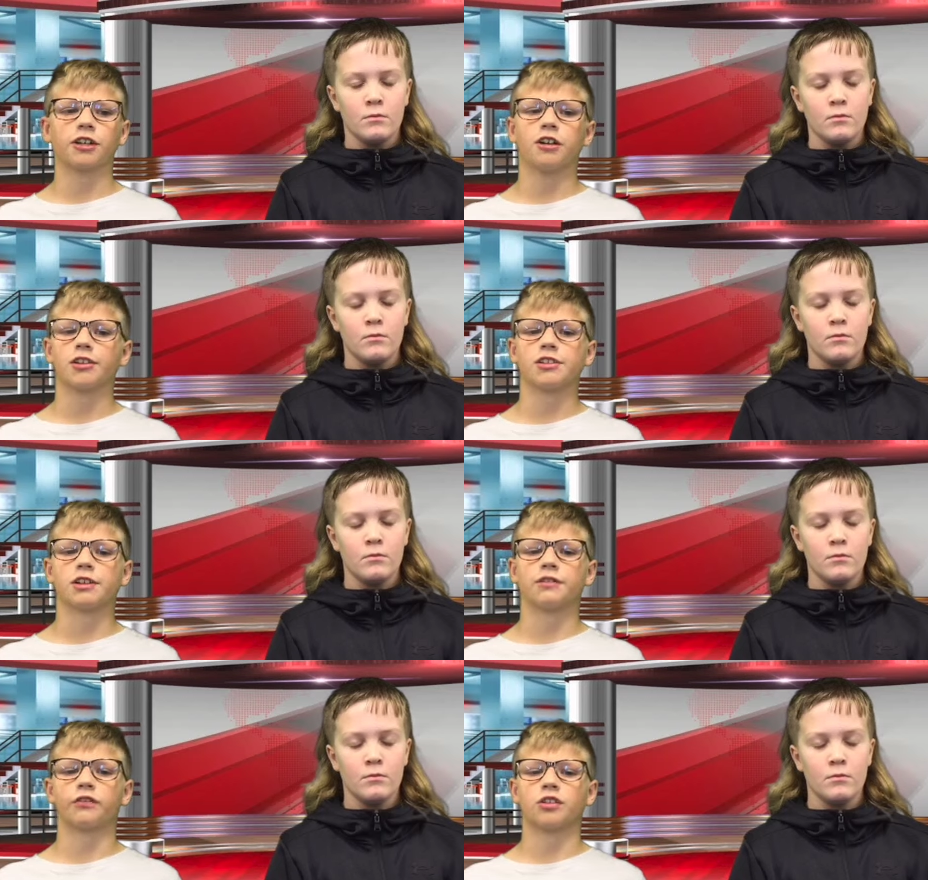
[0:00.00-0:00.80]

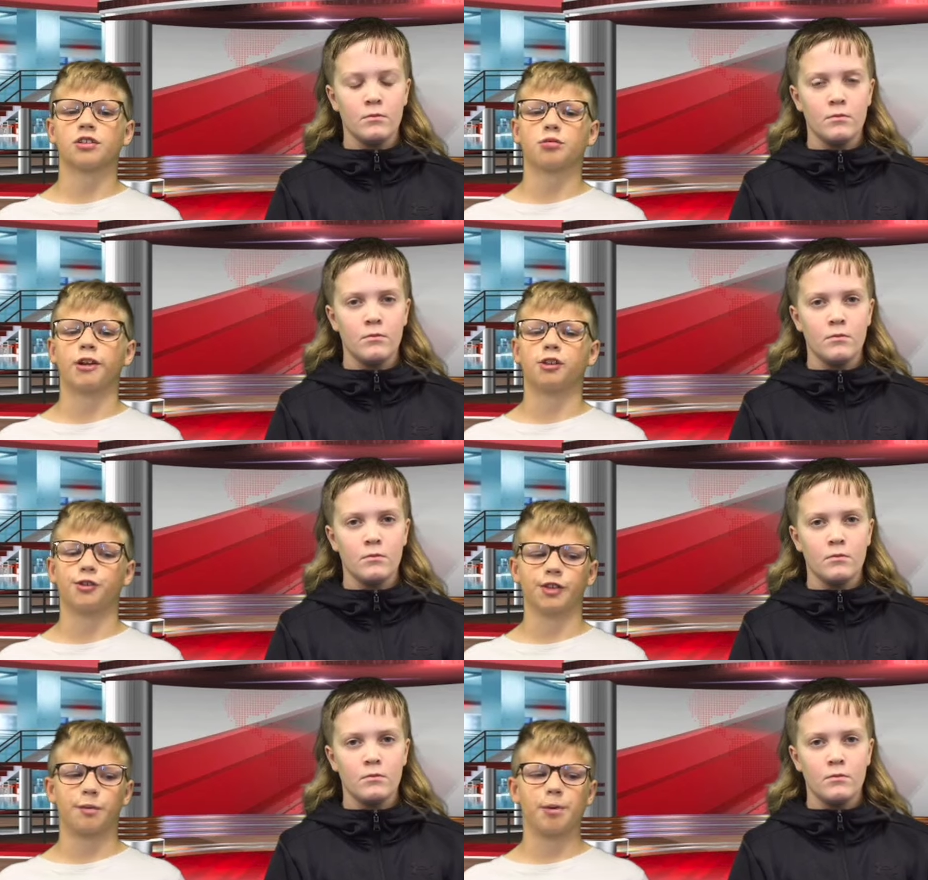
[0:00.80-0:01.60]
Speaker 1: contest for this week
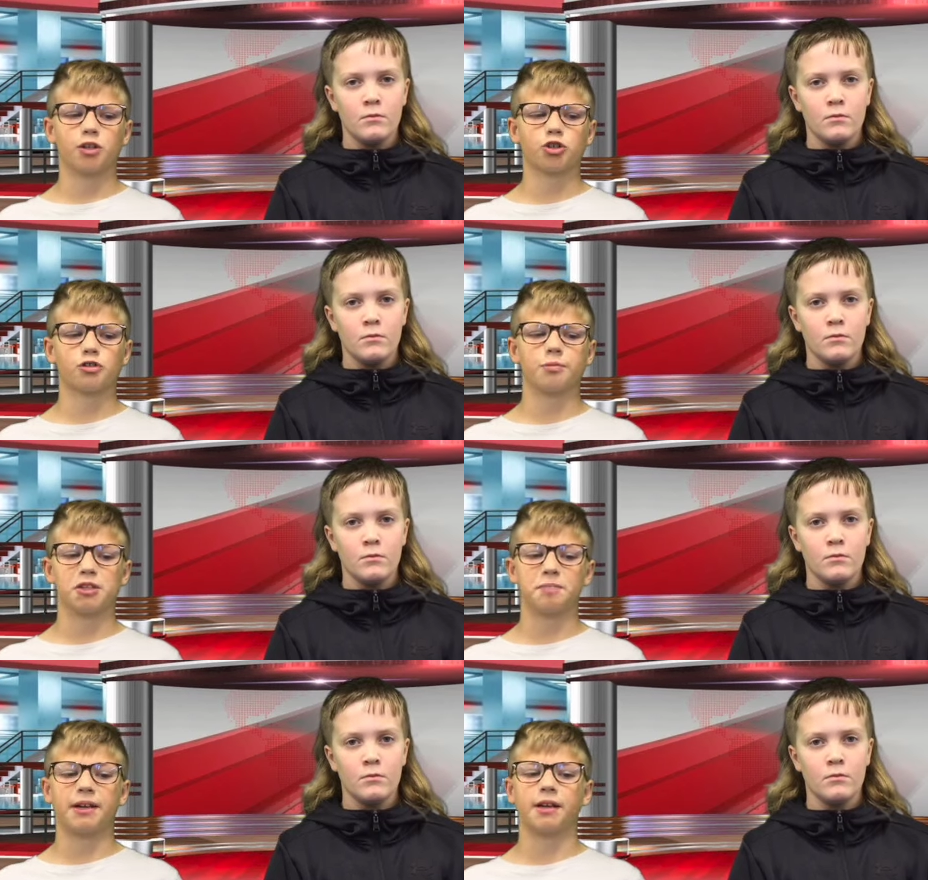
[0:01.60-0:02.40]
only. Pictures
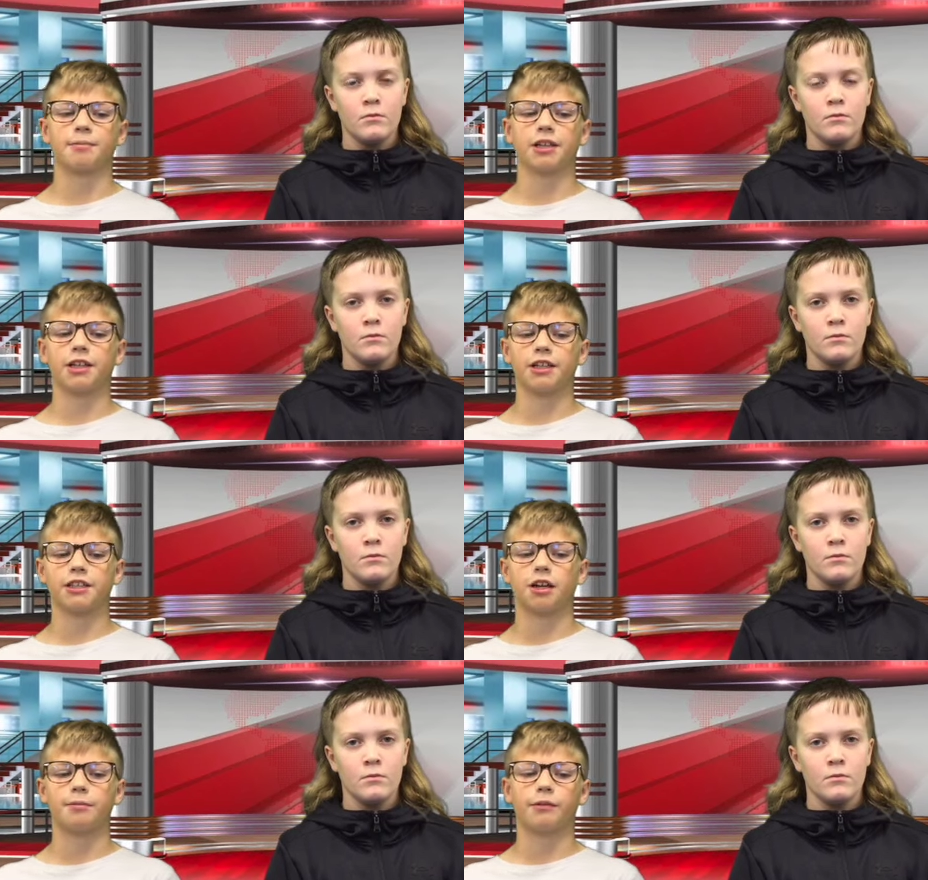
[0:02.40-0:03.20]
must be completely
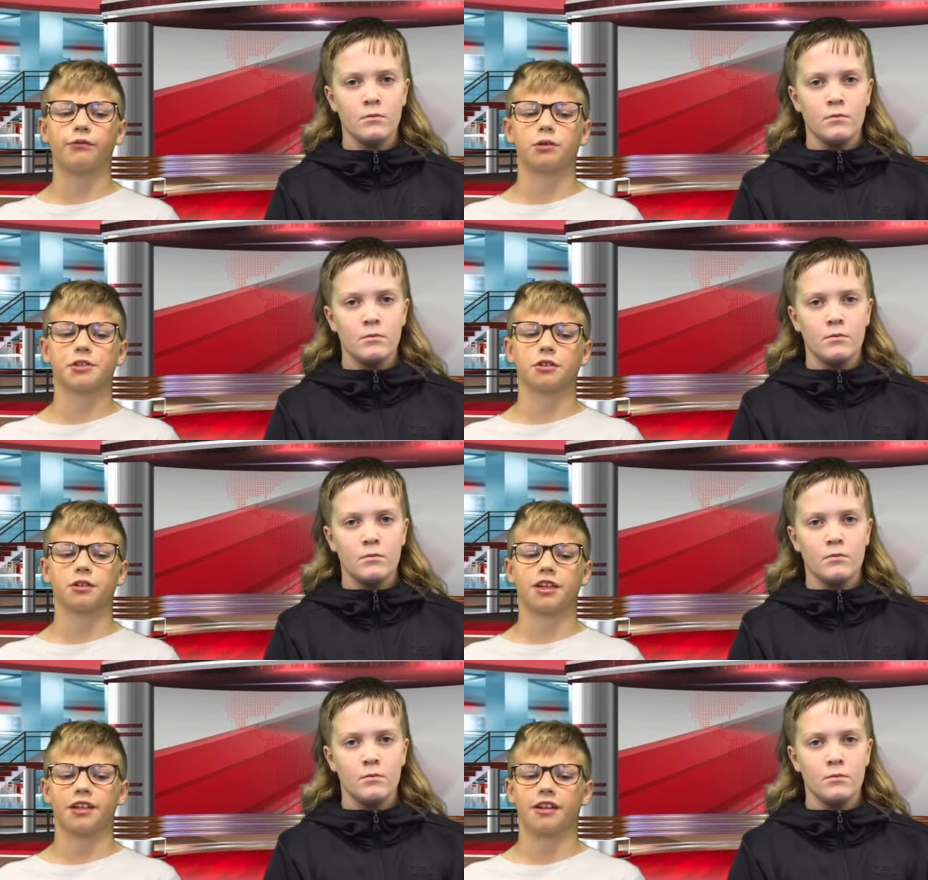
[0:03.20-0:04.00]
done before
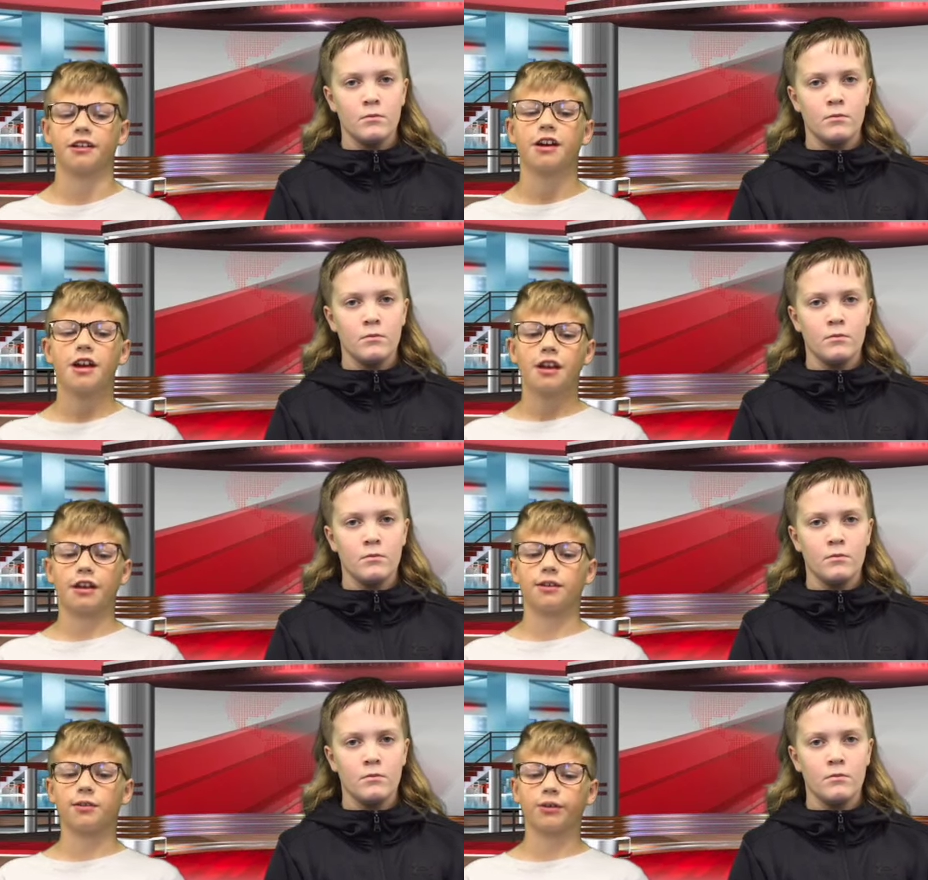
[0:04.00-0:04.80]
turning in,
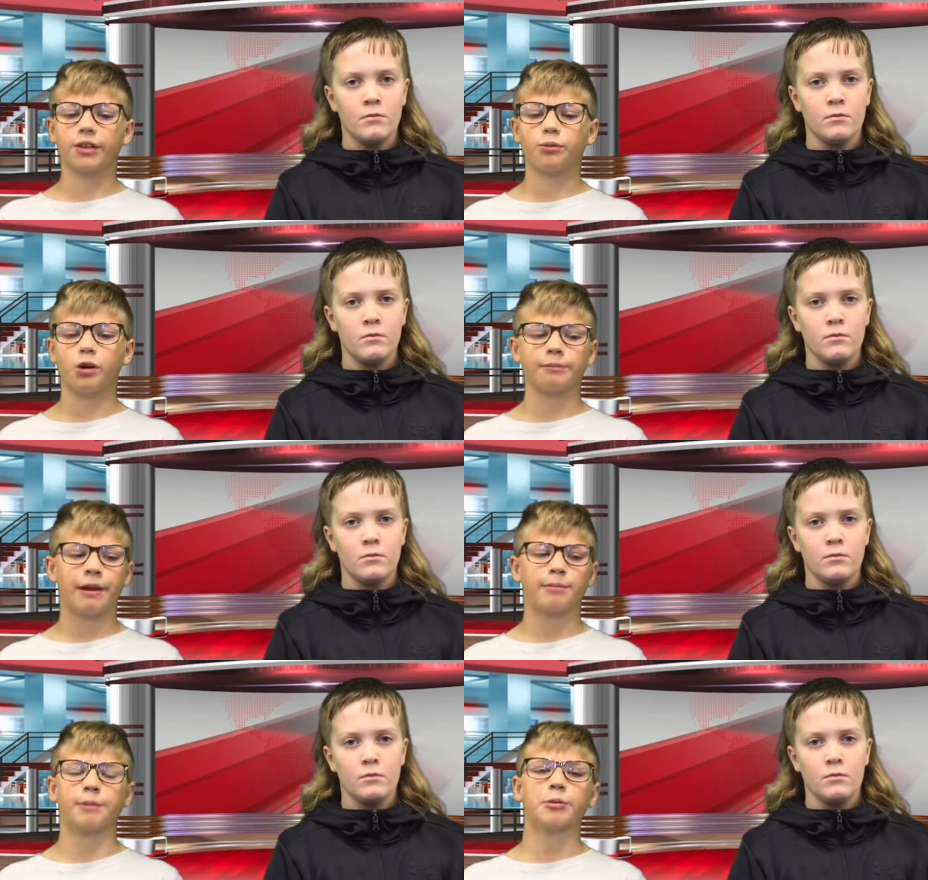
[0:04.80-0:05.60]
and only one
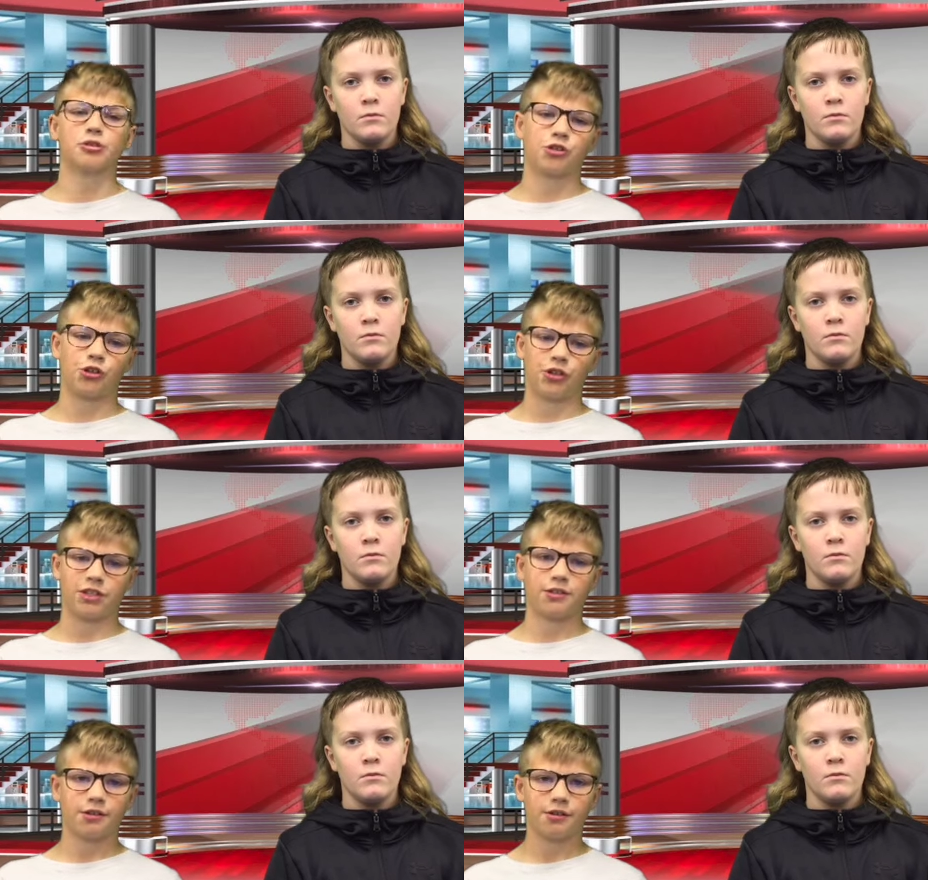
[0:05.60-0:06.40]
paper per
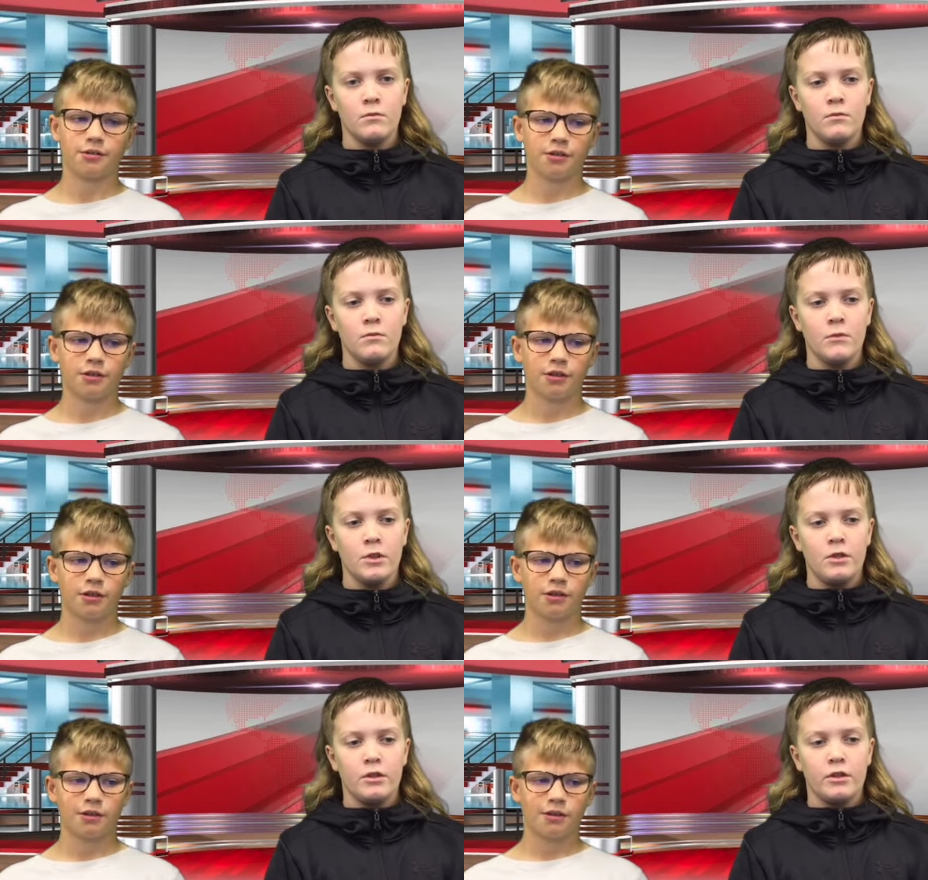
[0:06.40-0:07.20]
student.
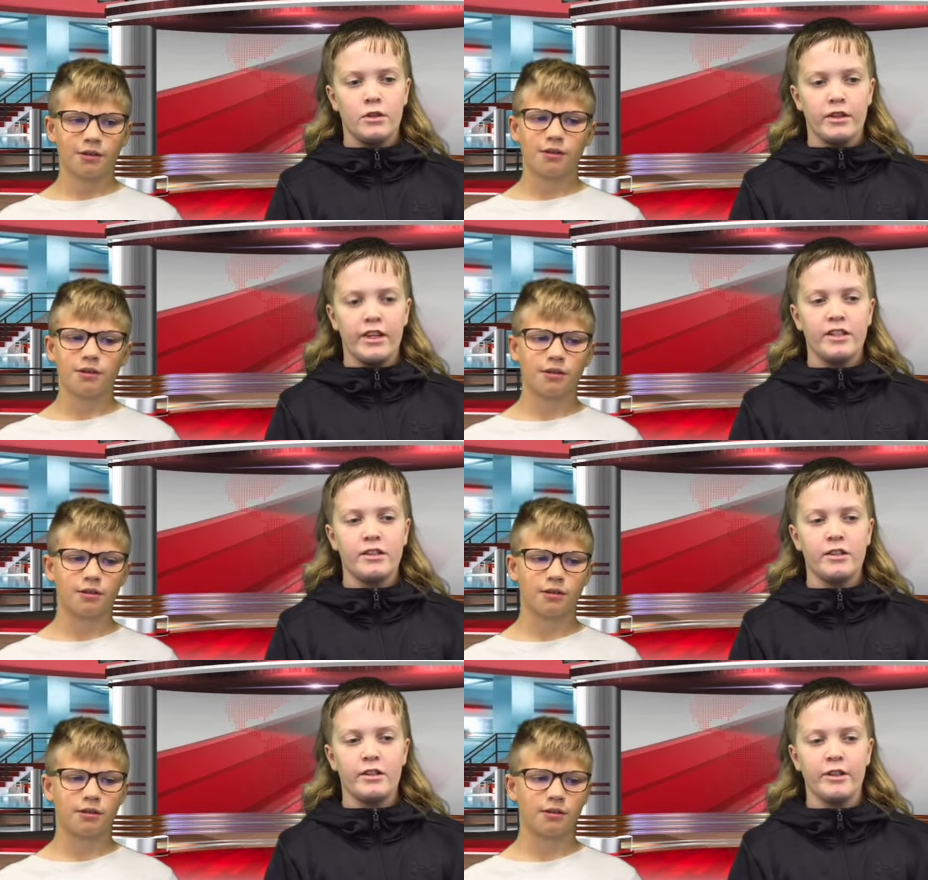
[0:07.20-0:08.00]

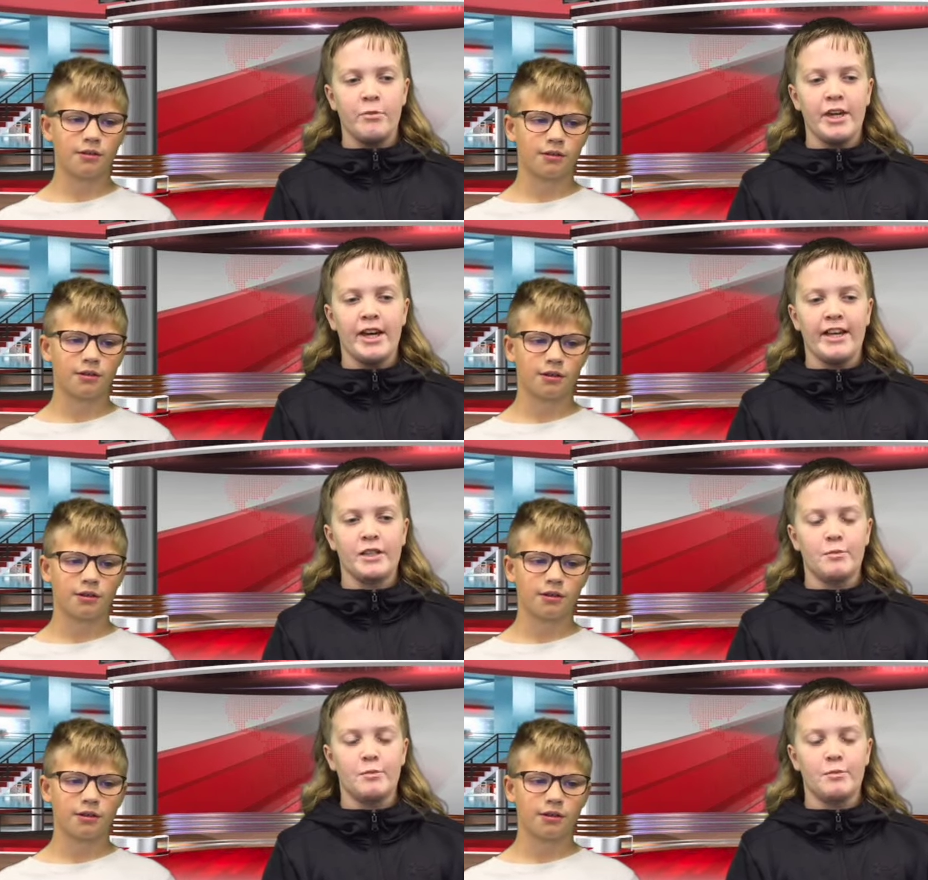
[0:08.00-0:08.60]
This The BIS